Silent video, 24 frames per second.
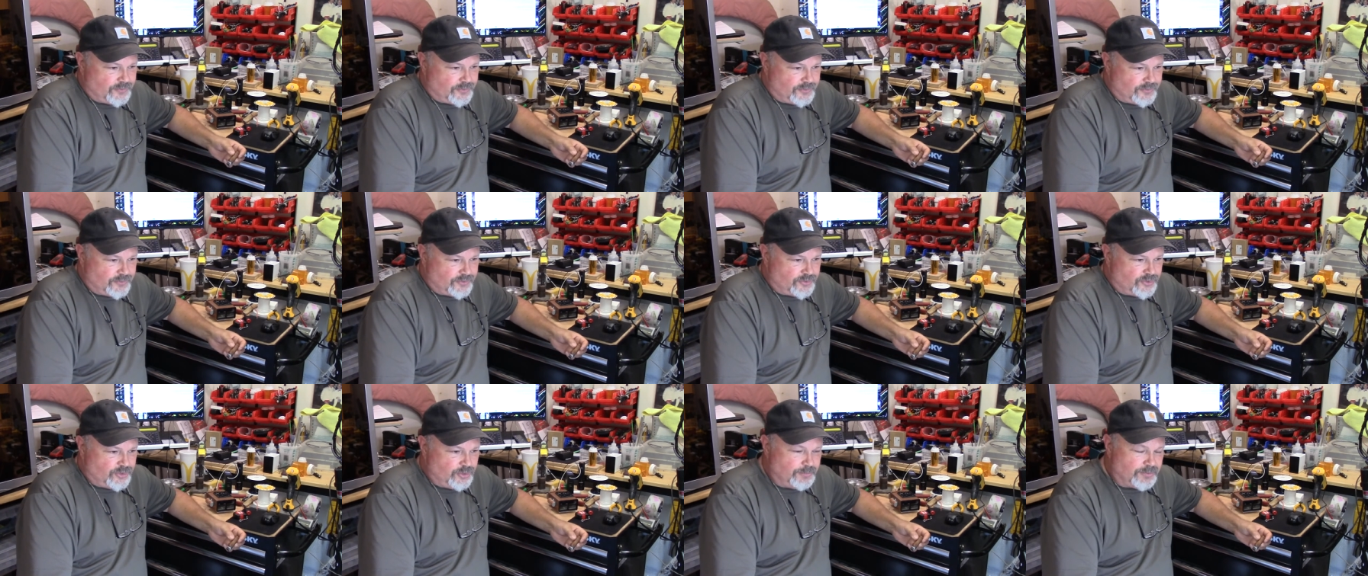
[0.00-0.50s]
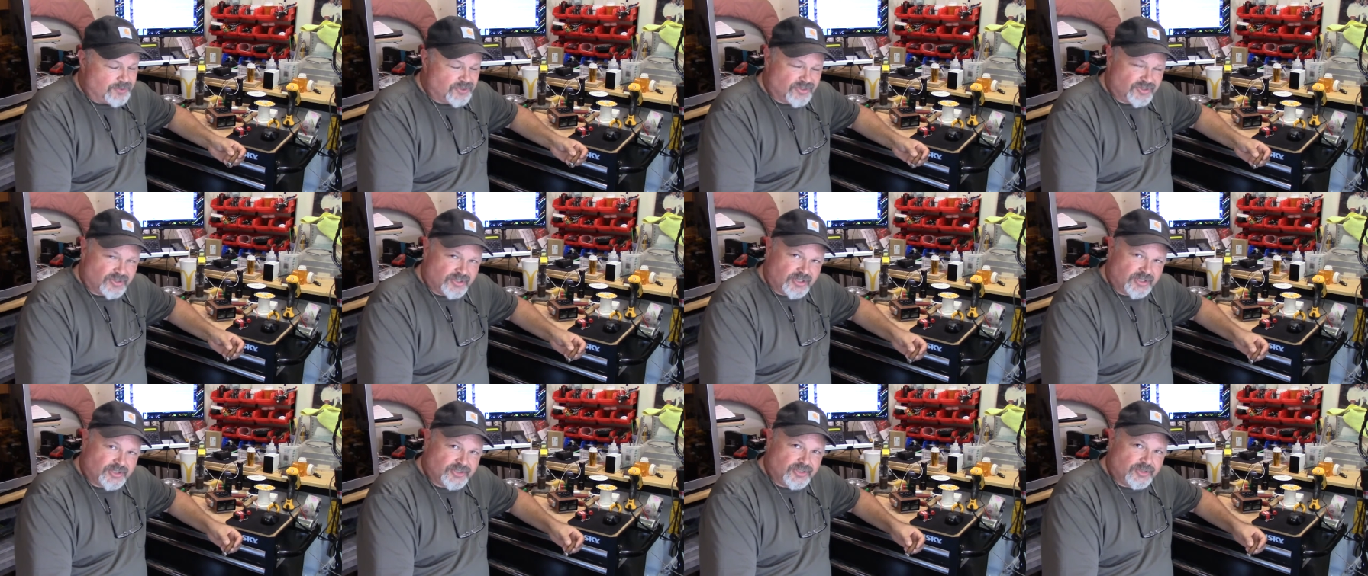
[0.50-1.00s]
Super
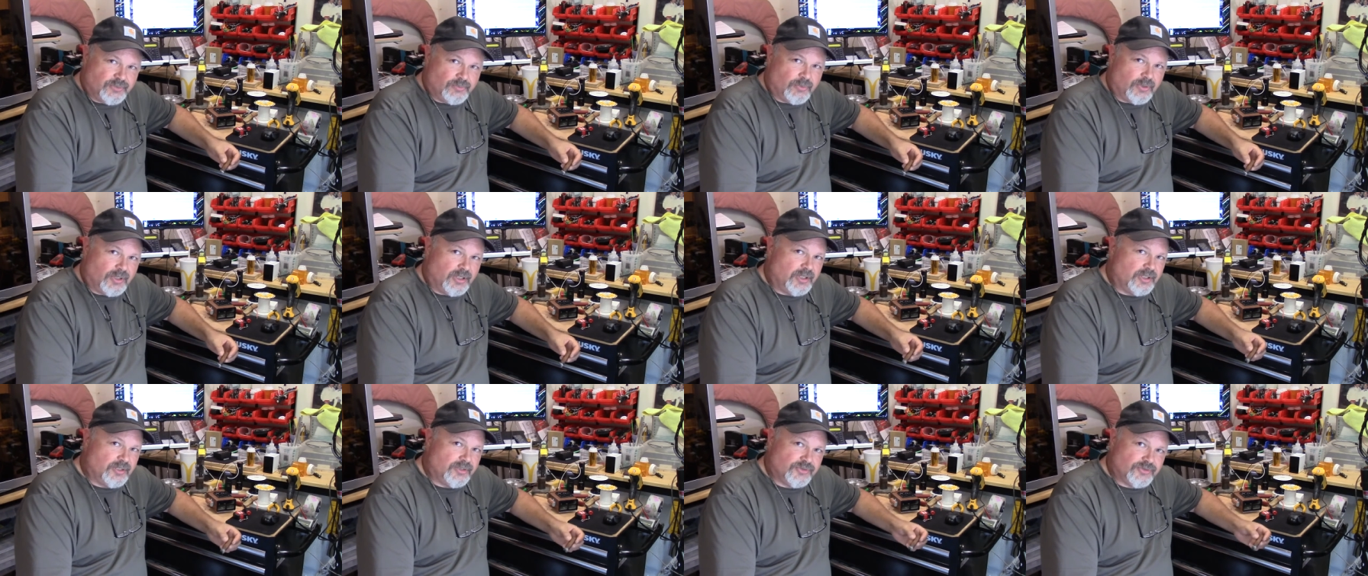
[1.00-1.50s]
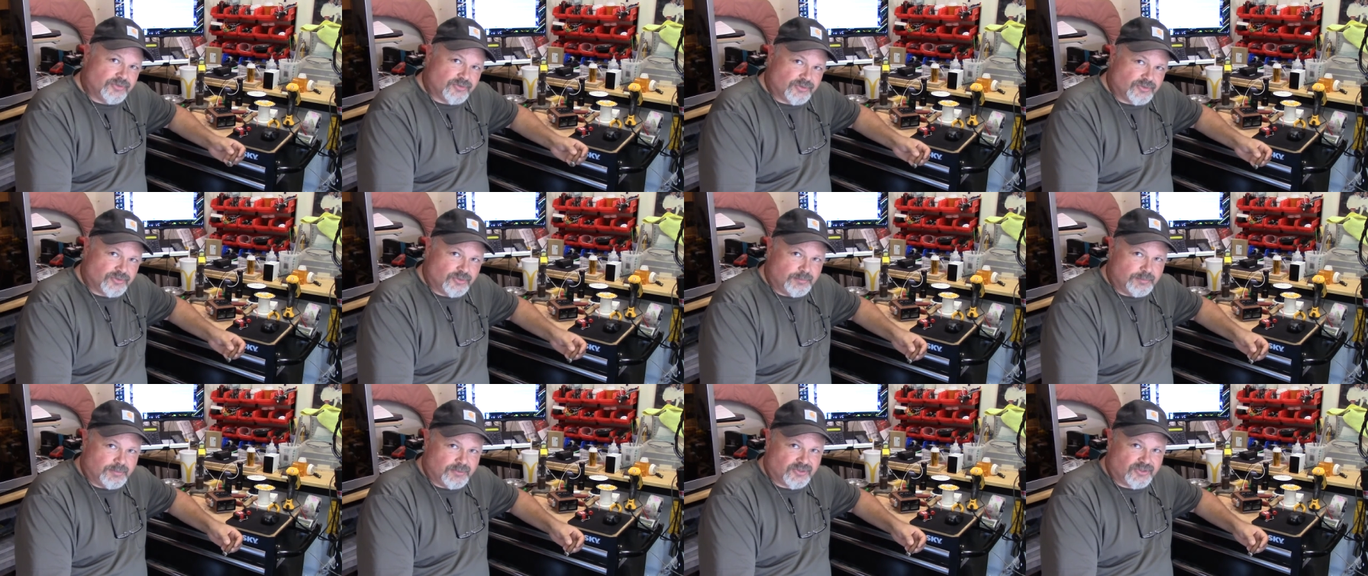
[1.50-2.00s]
Selection 1s or
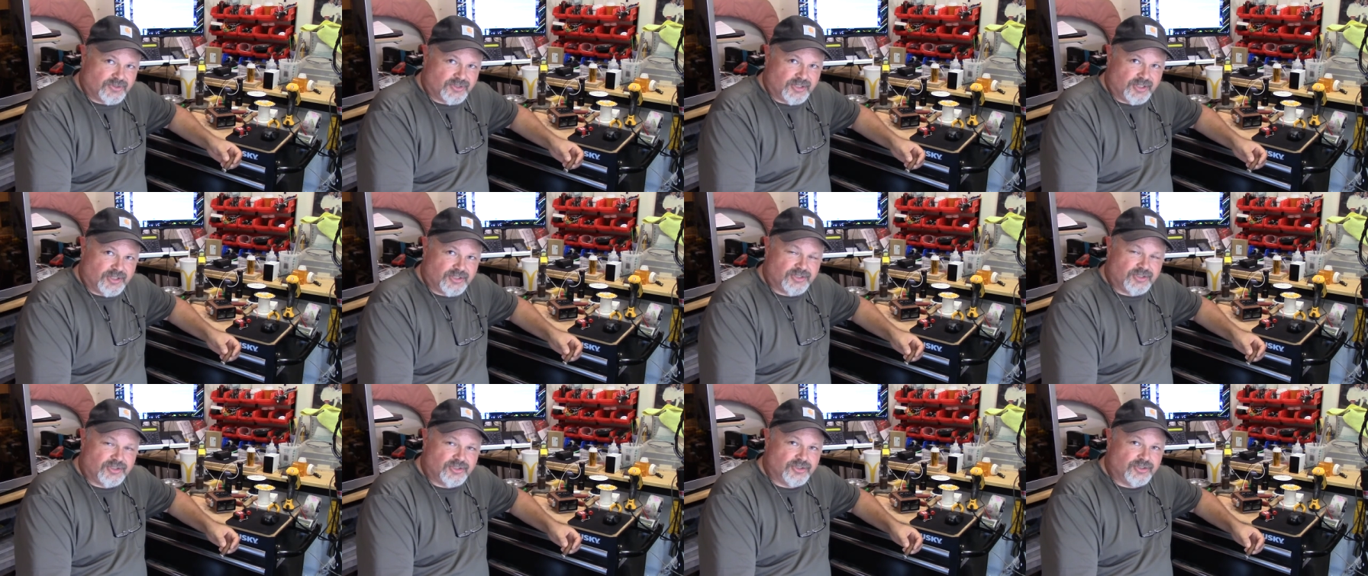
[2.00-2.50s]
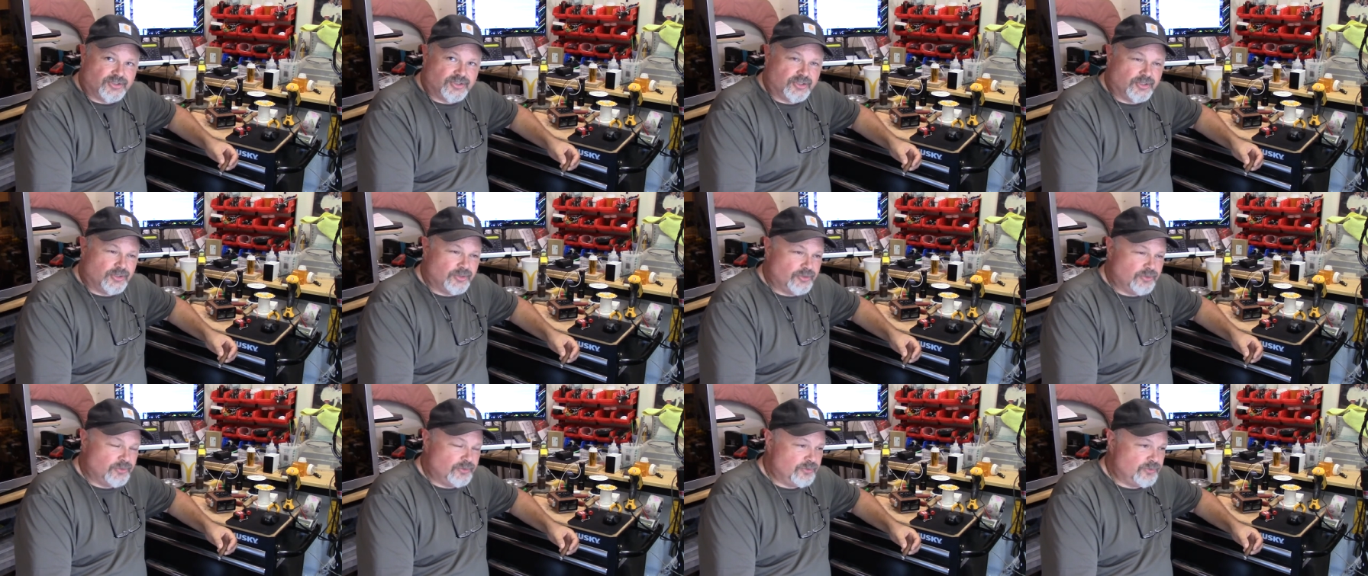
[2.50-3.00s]
Super Selection
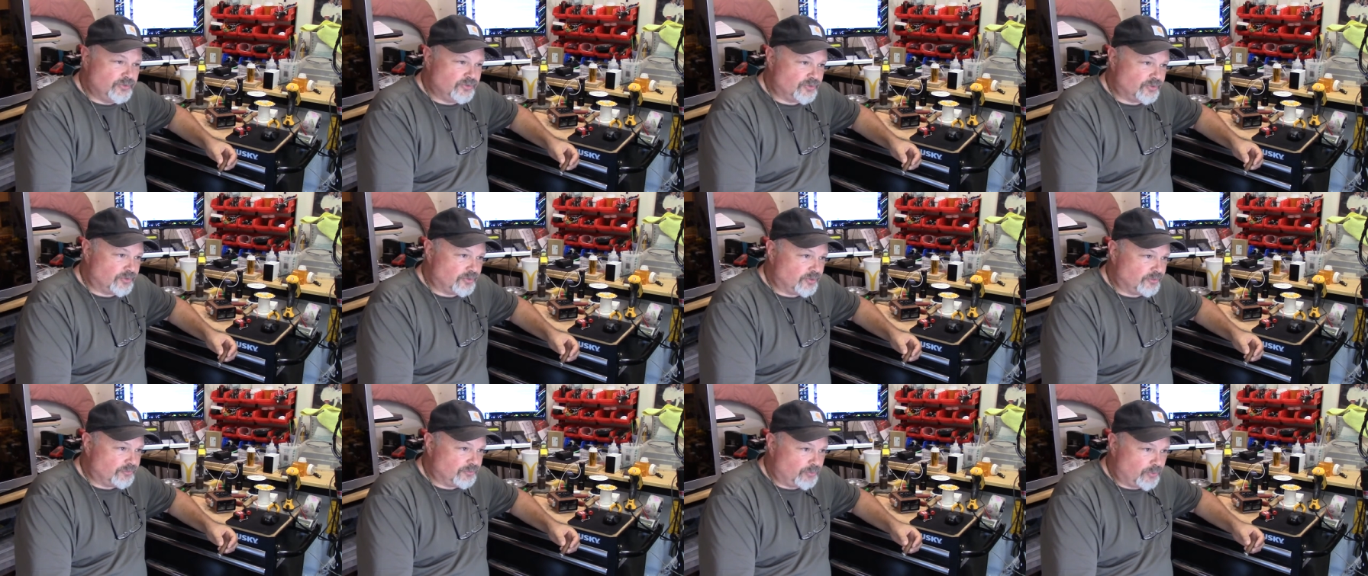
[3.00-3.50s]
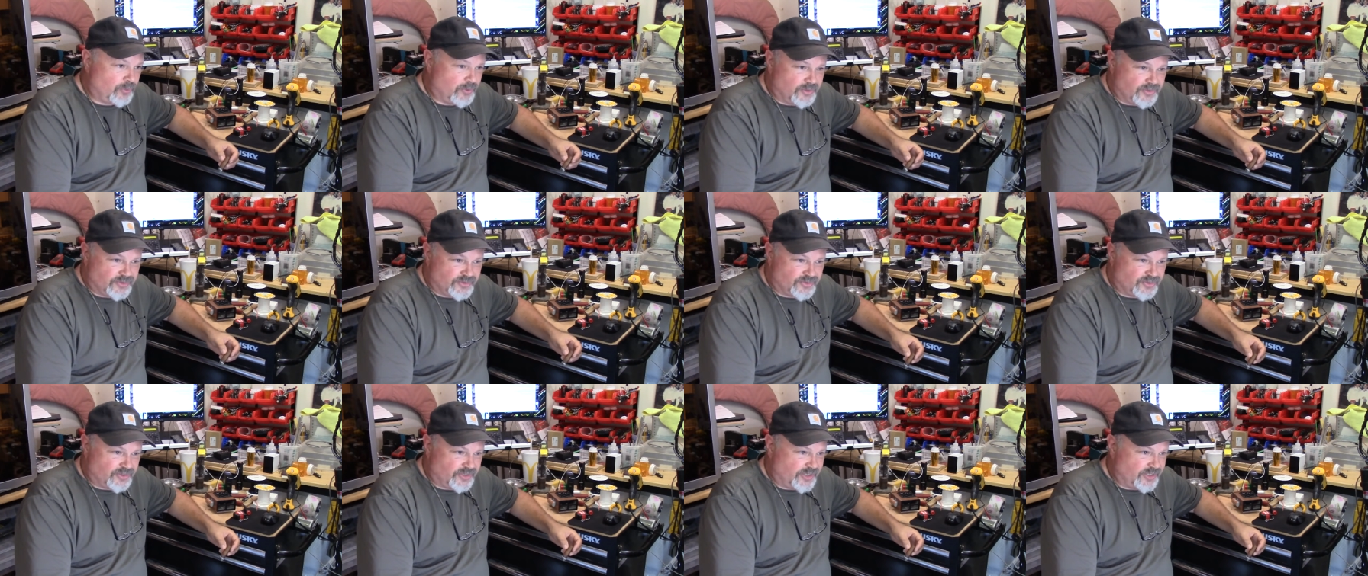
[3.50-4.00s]
2s or
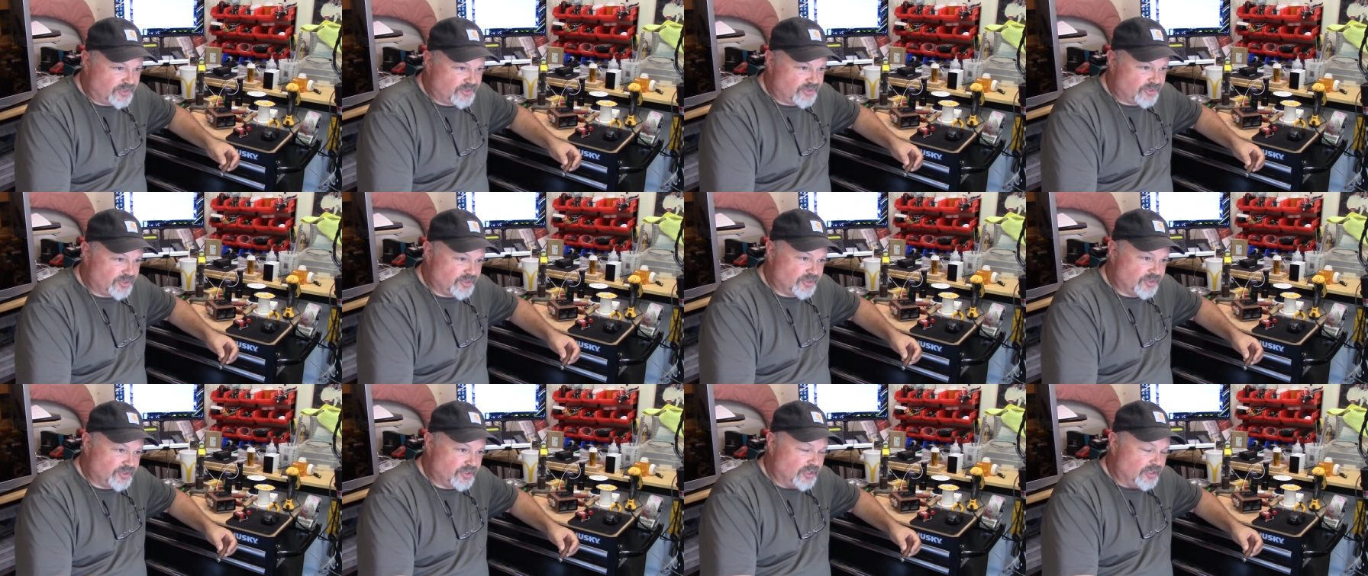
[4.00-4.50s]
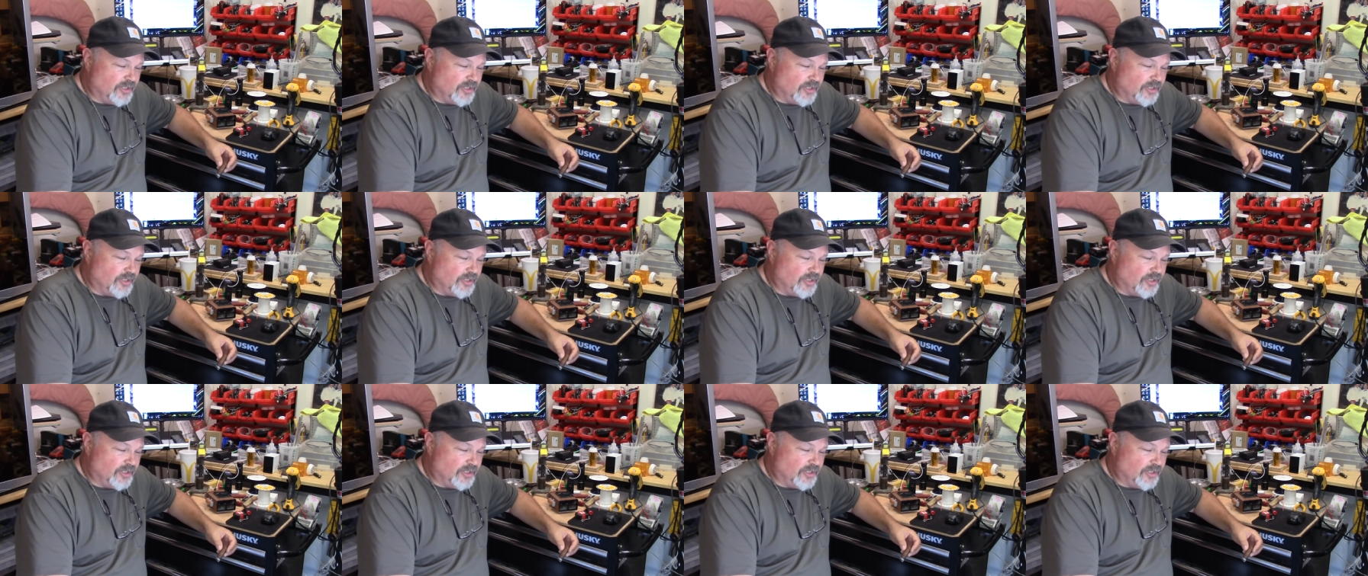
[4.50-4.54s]
Royal Selection,